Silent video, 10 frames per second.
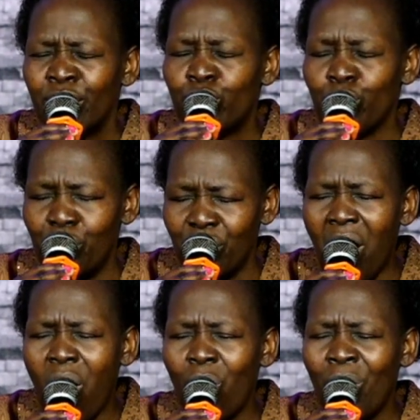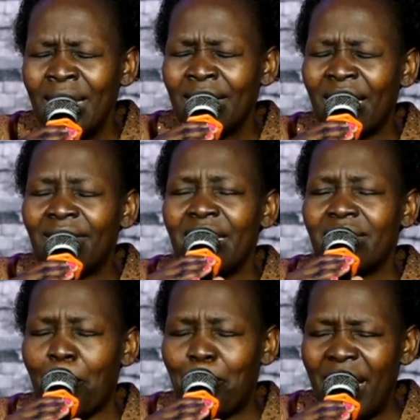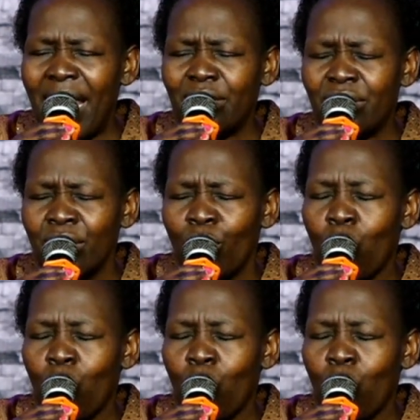to know that there's a place